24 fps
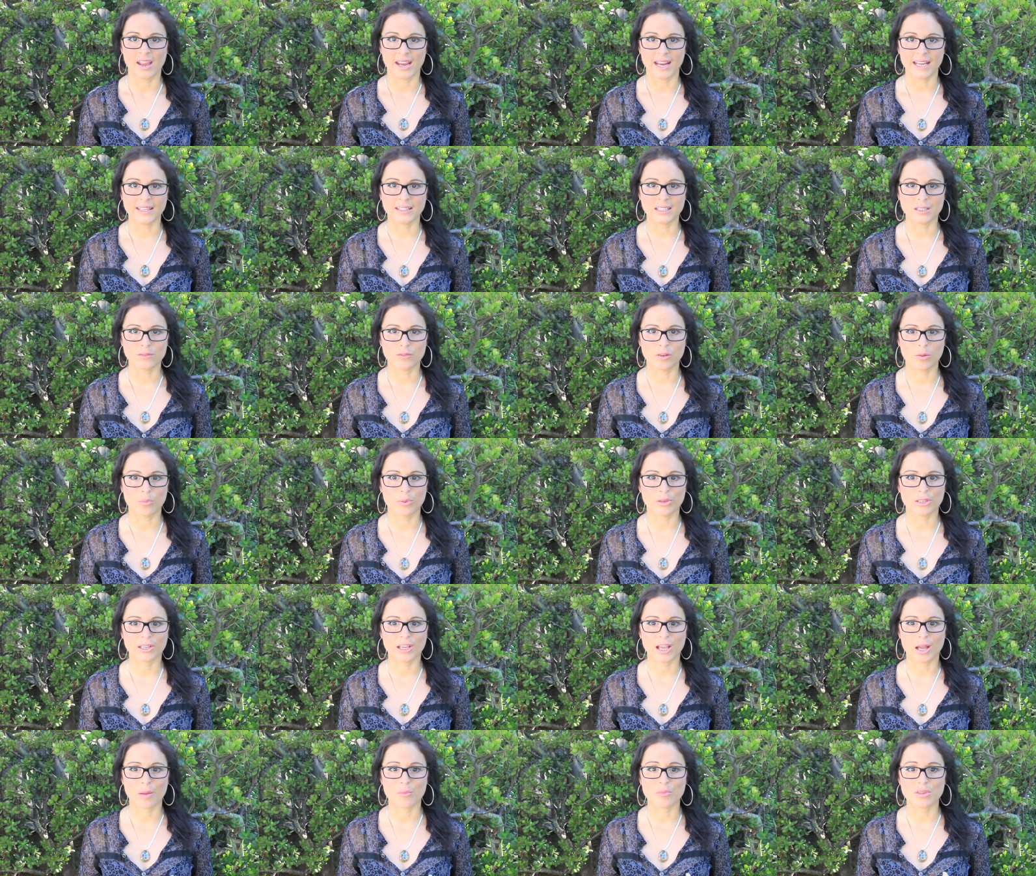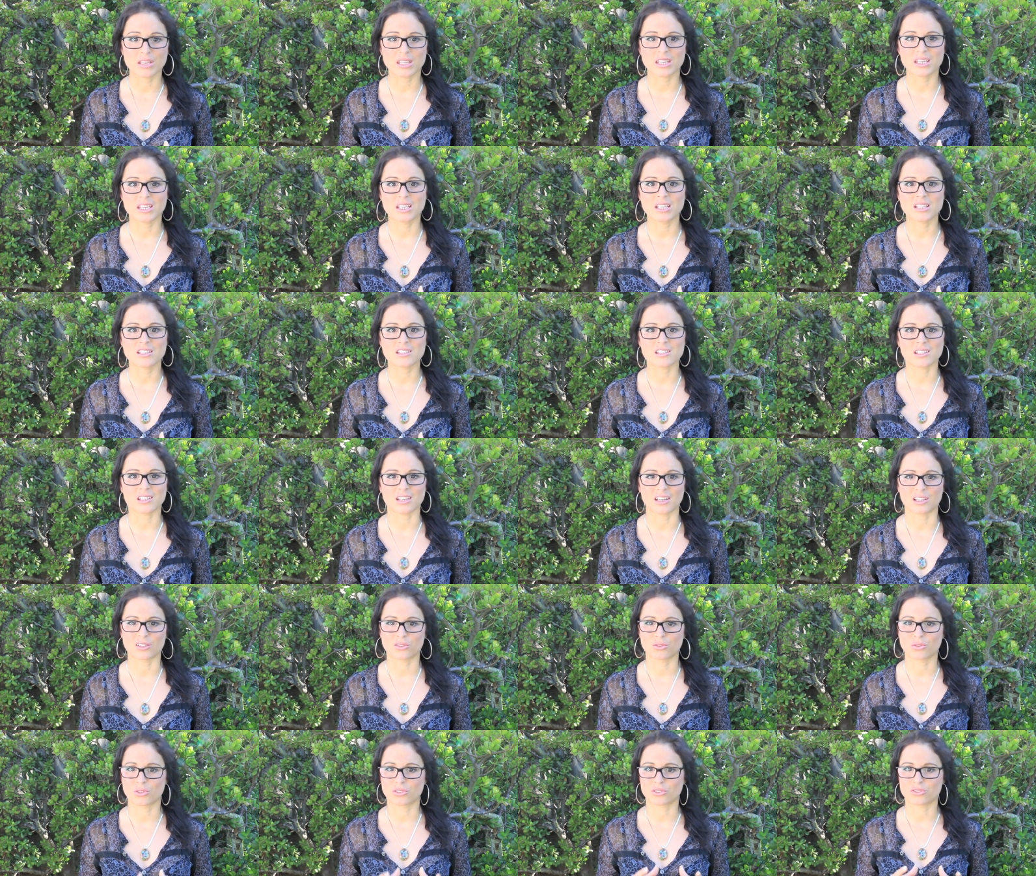and it will become easier
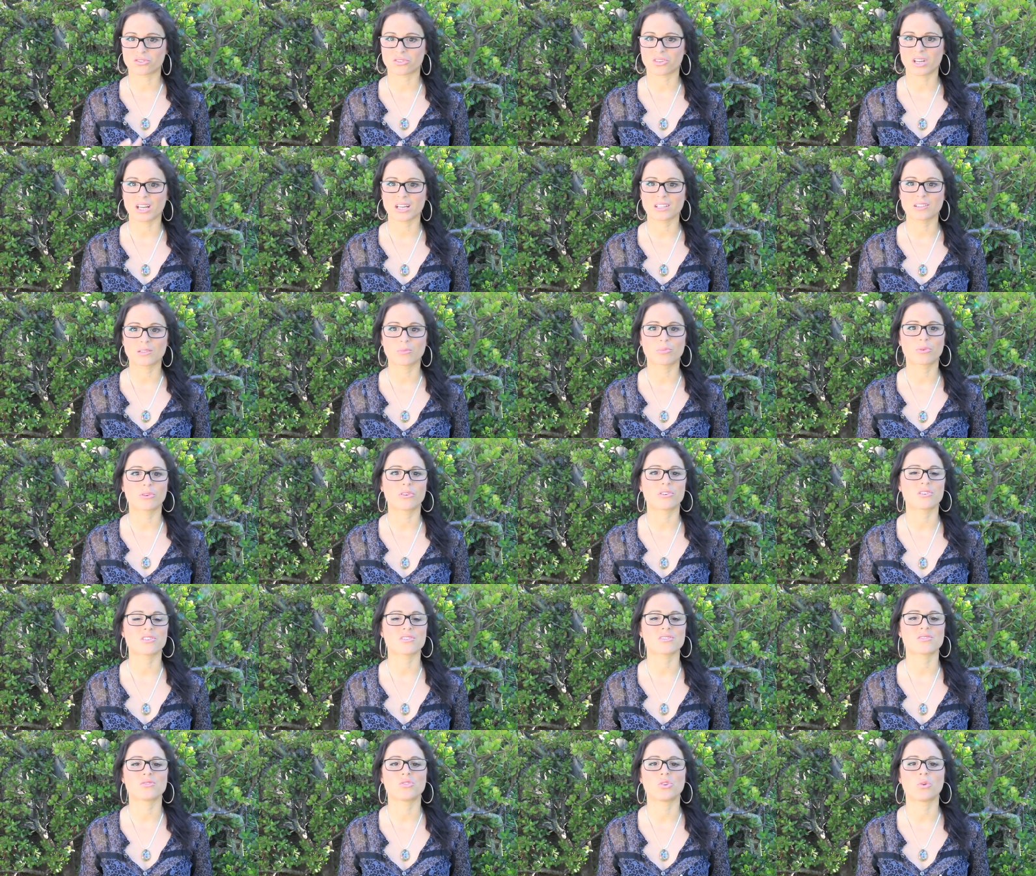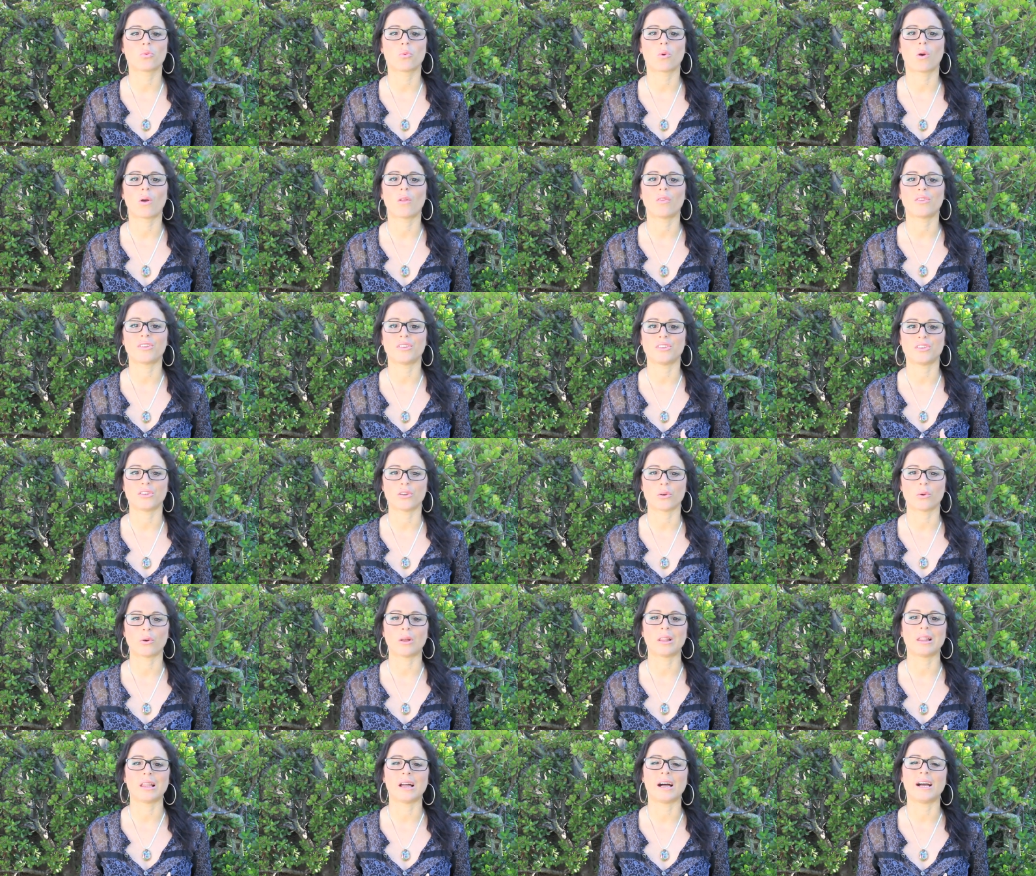to attract the person you want in
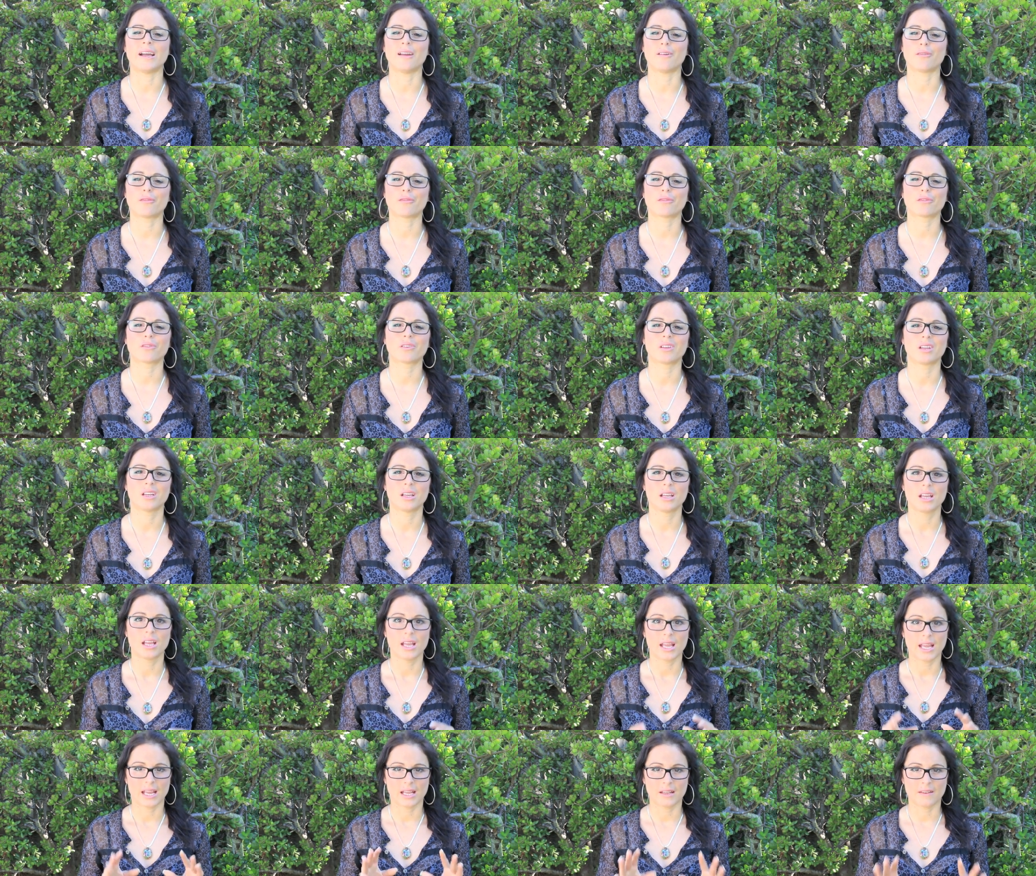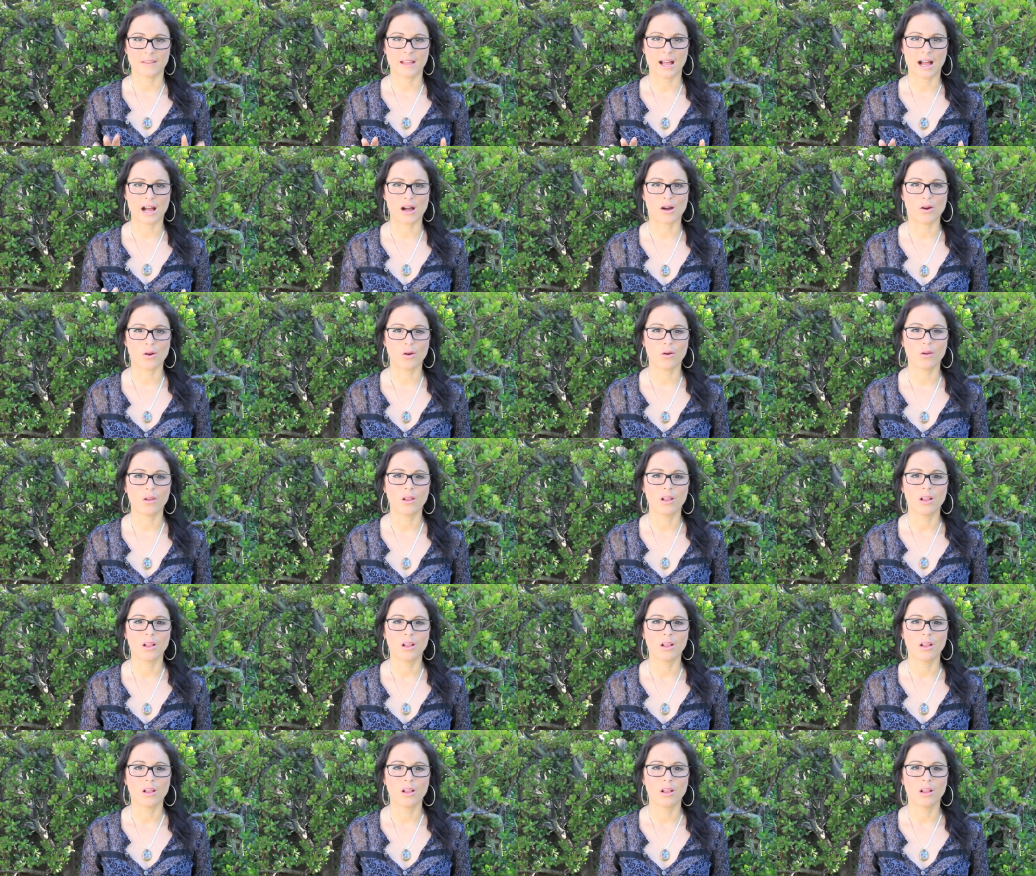your life. And now